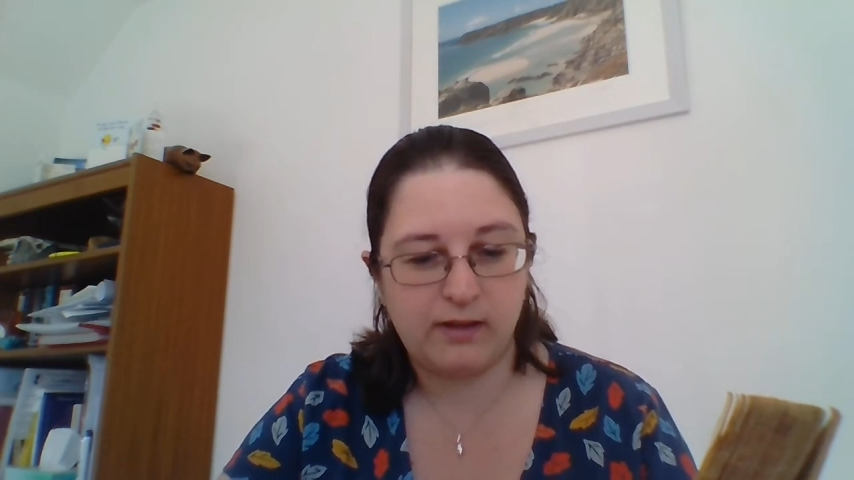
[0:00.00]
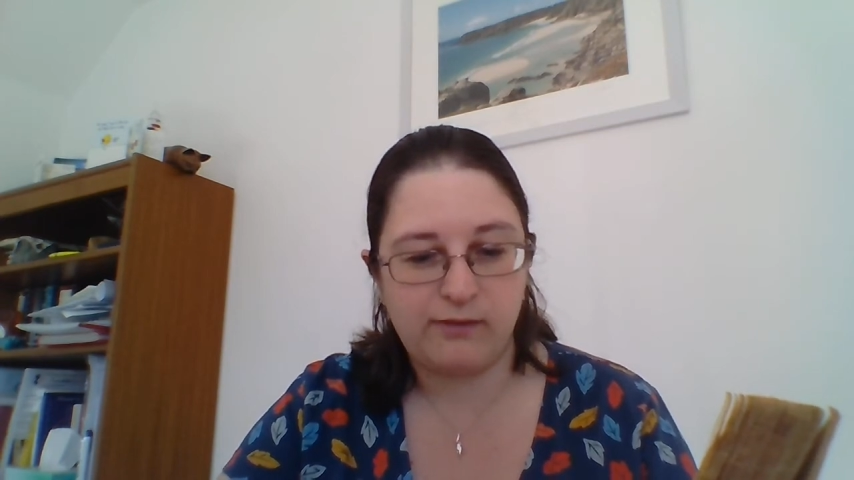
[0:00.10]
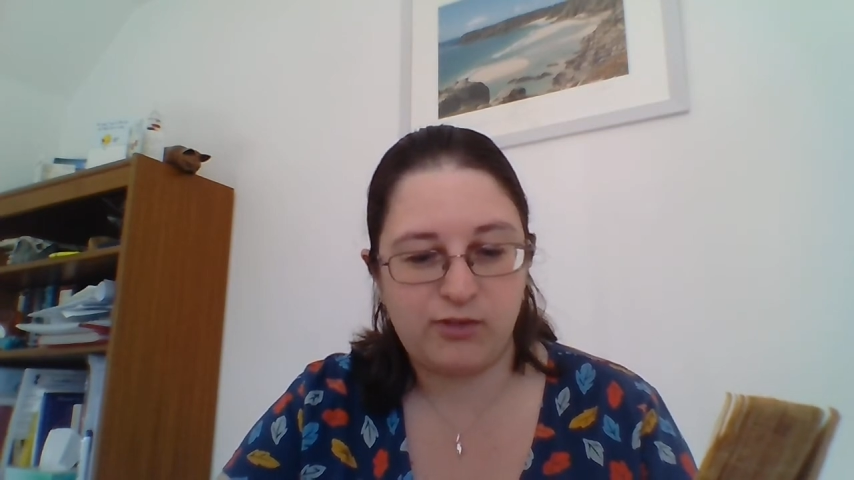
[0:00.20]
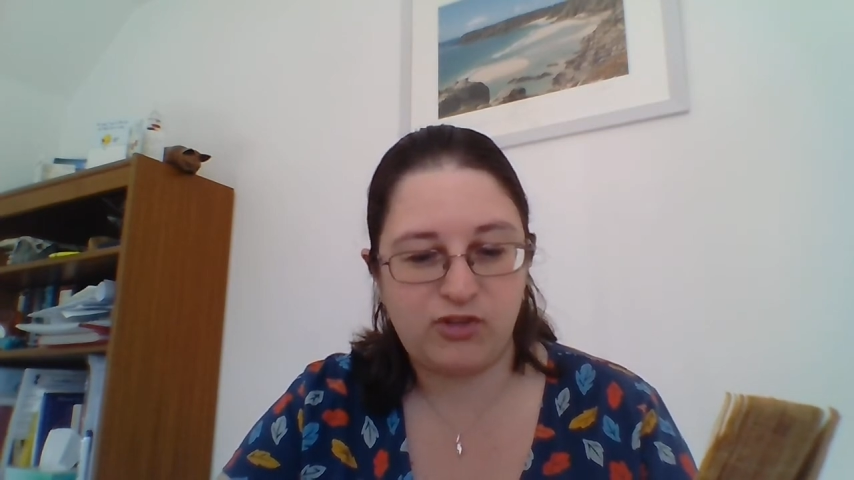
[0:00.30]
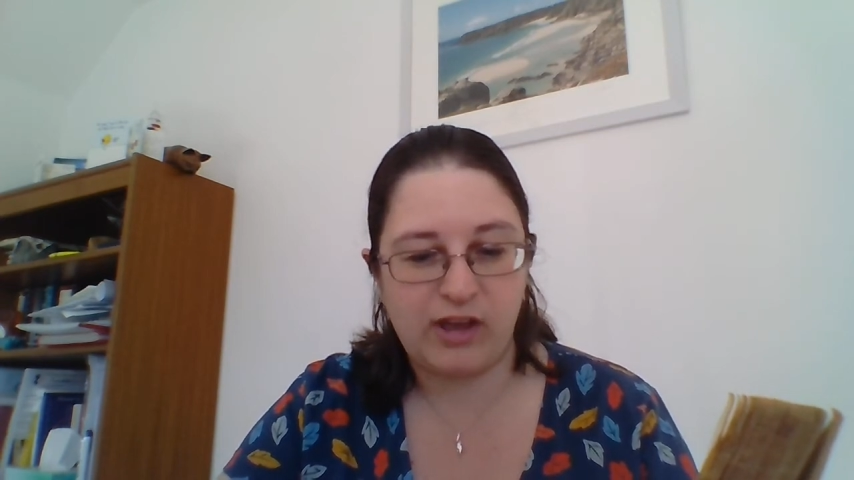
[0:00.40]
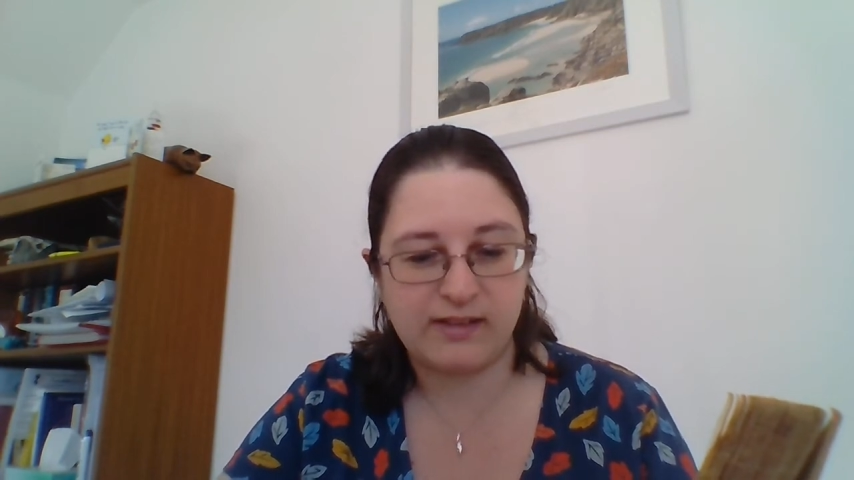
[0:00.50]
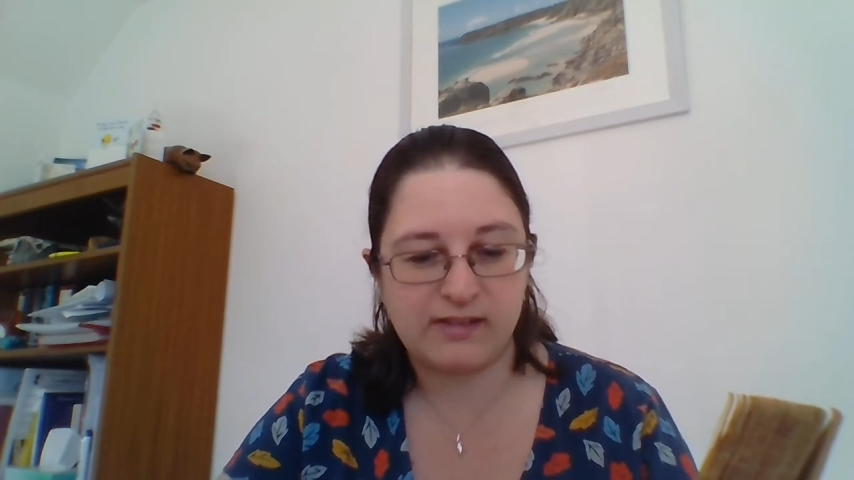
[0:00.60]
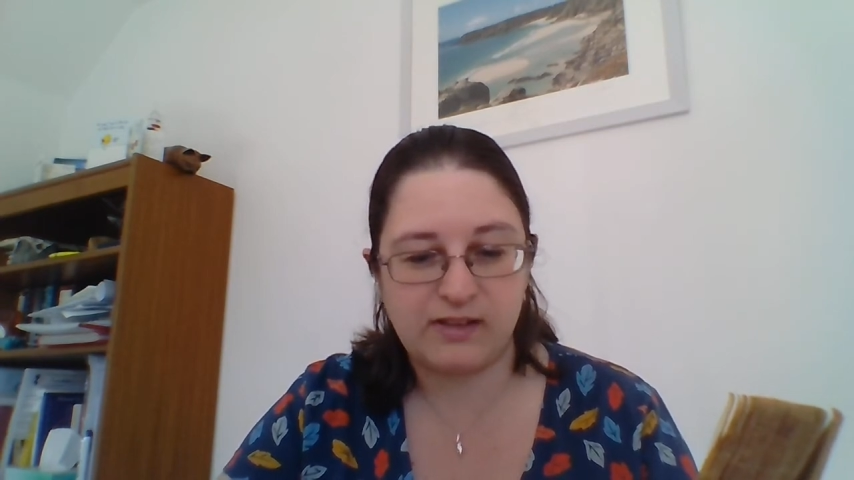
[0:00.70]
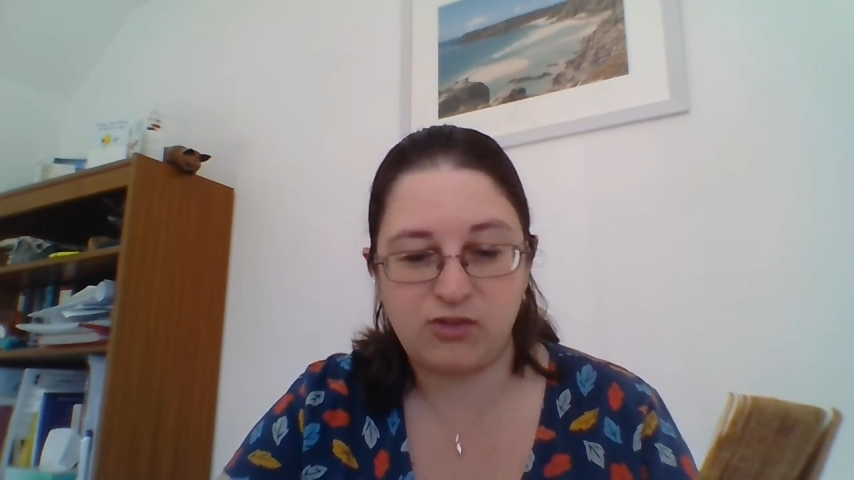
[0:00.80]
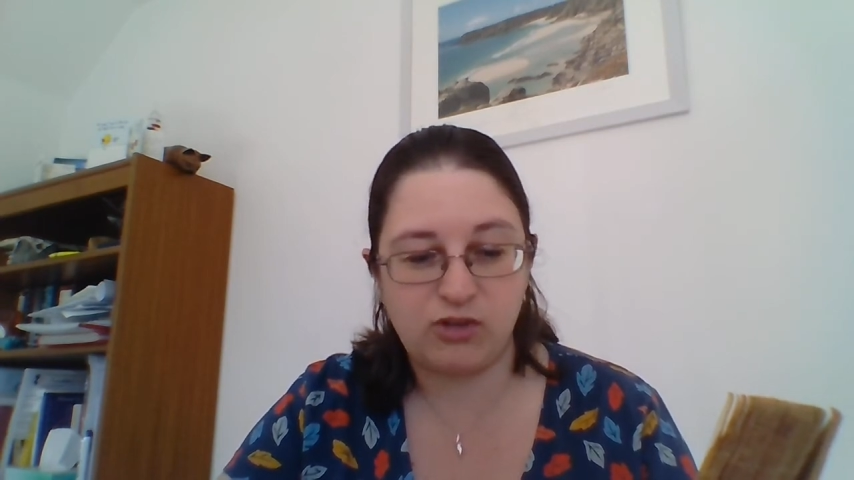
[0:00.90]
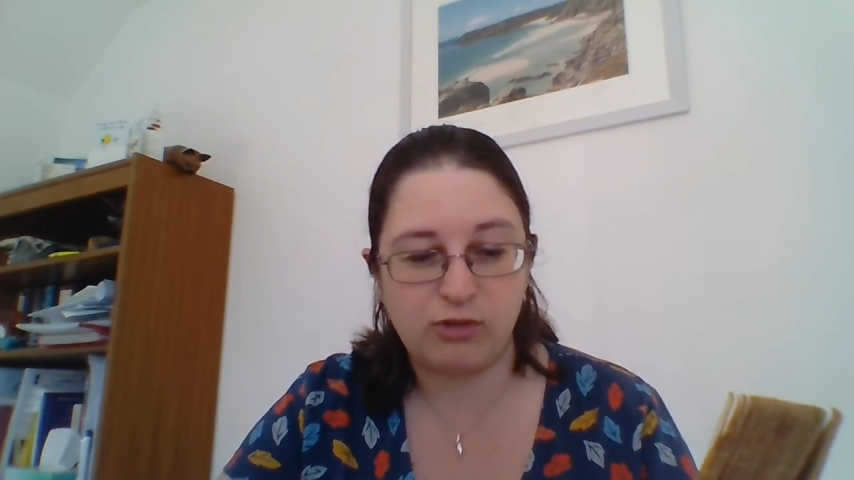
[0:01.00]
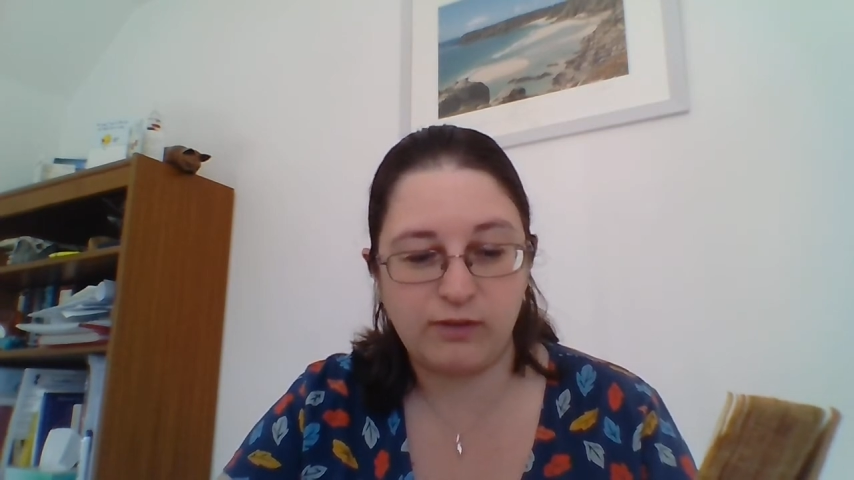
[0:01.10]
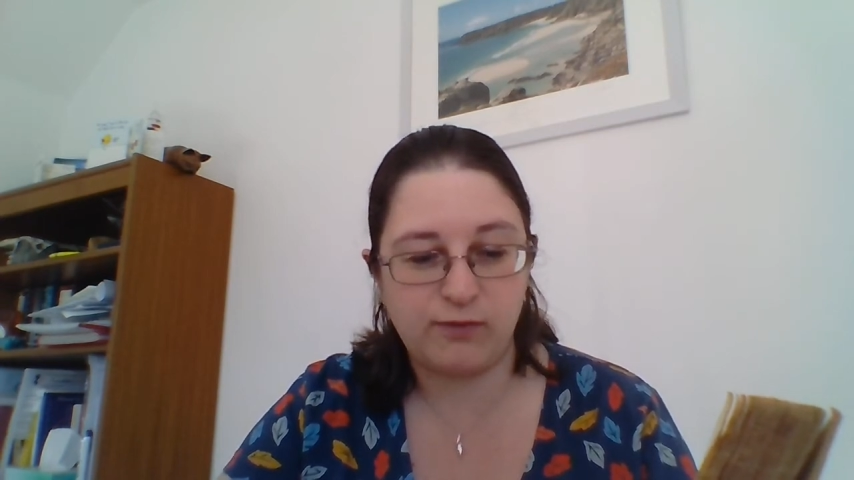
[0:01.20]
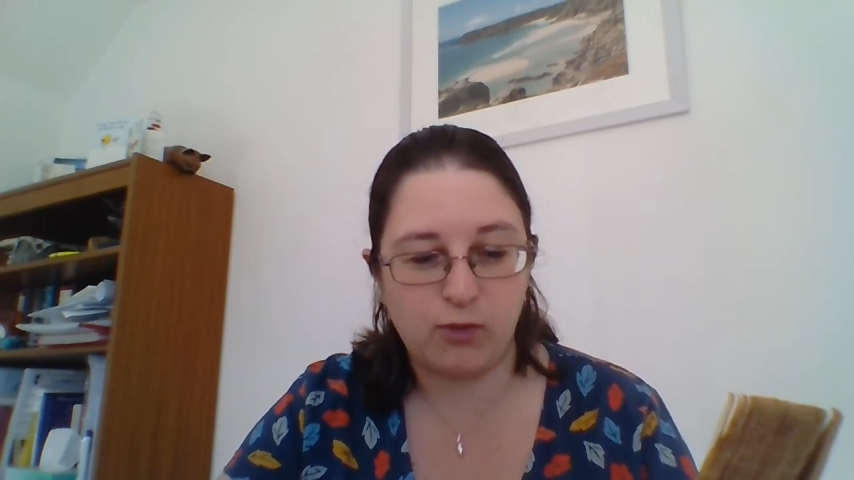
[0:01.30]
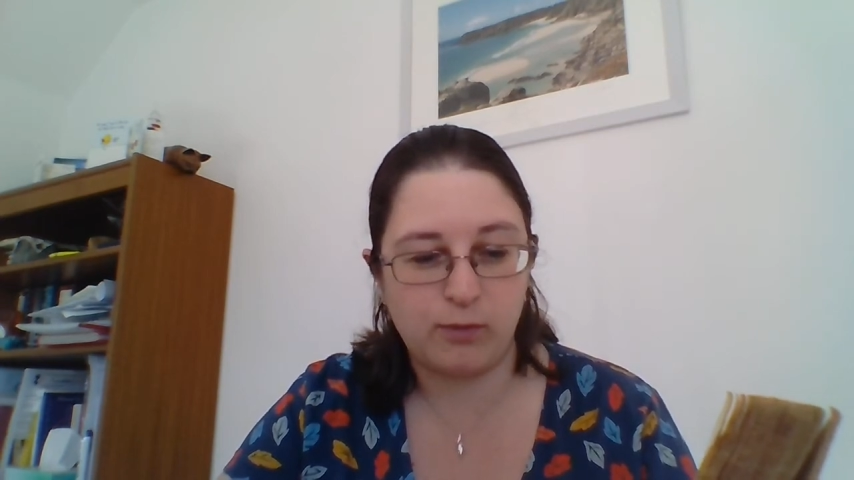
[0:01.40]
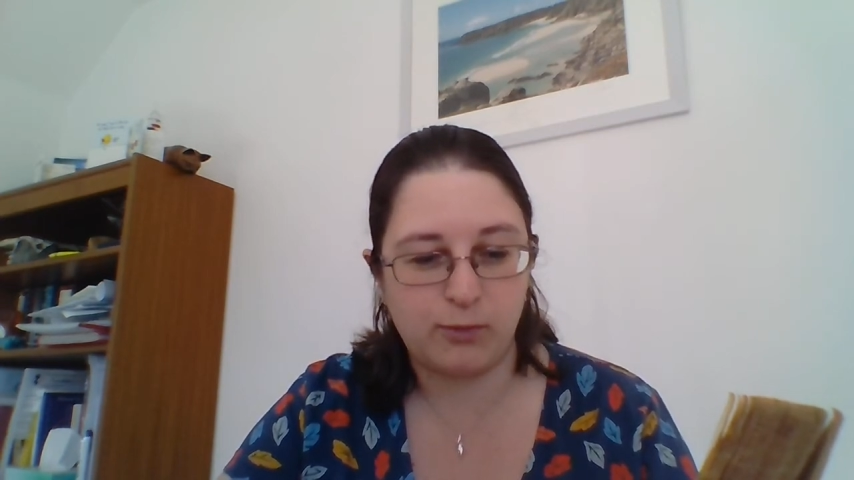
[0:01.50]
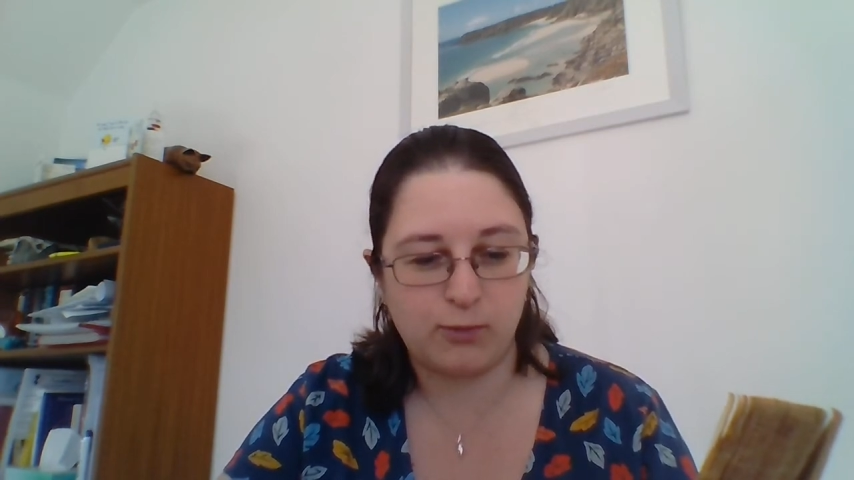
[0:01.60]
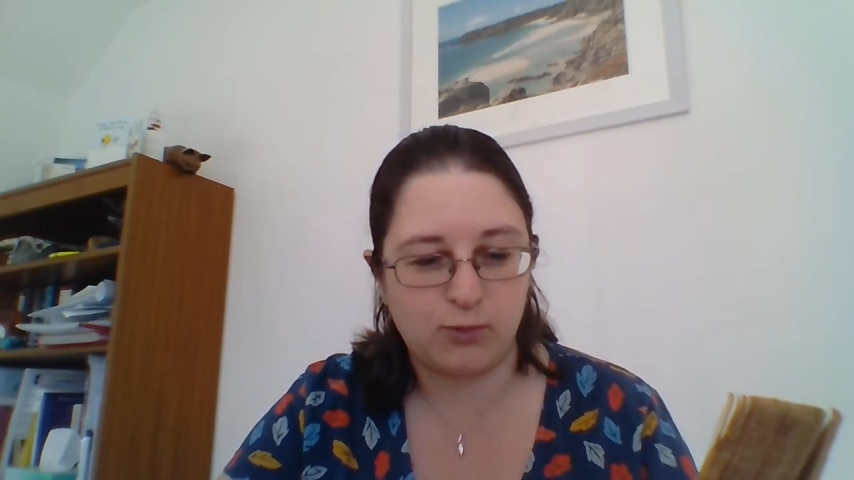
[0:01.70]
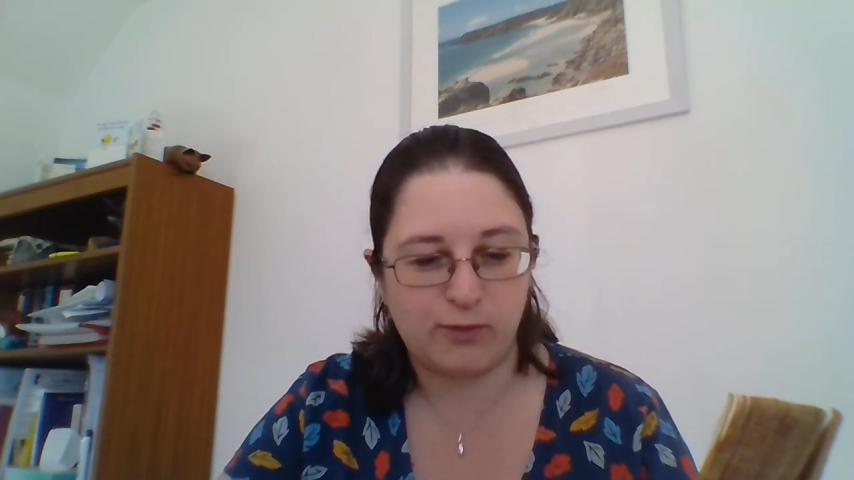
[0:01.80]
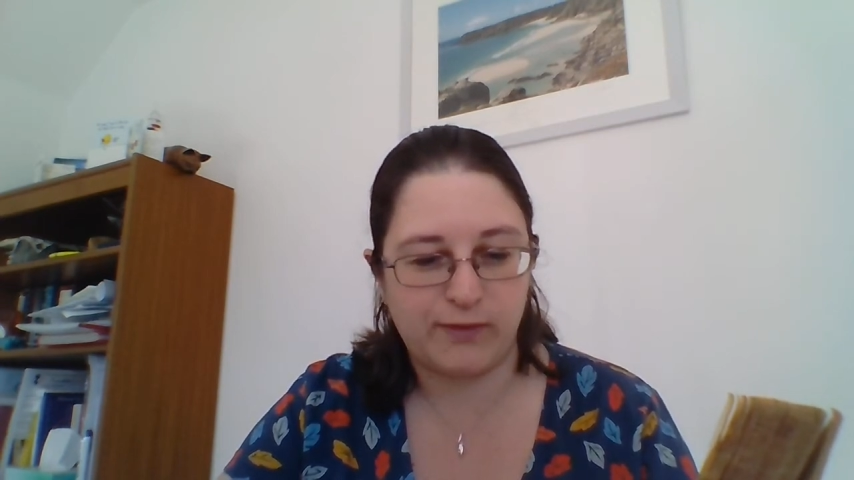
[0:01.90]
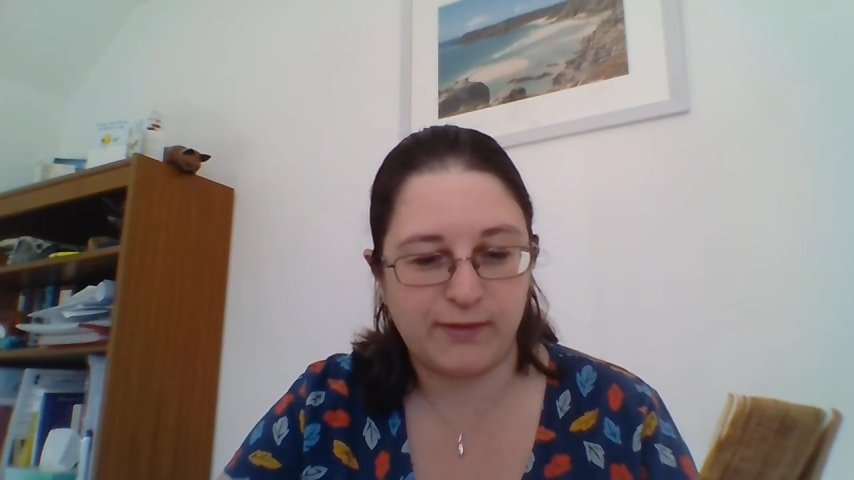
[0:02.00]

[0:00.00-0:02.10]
for she asked if she could inform Lord Orville